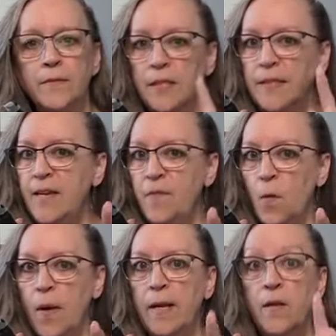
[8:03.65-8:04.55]
the leaf
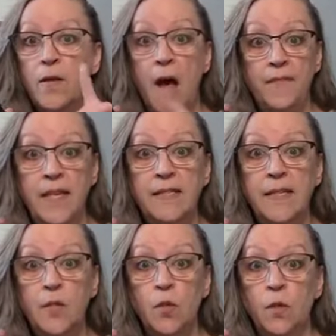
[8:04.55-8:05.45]
oil, not the
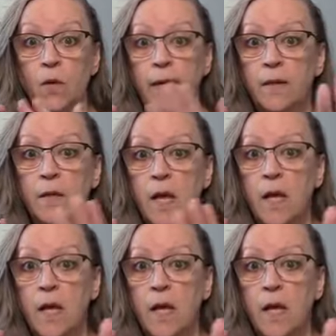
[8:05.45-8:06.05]
essential oil,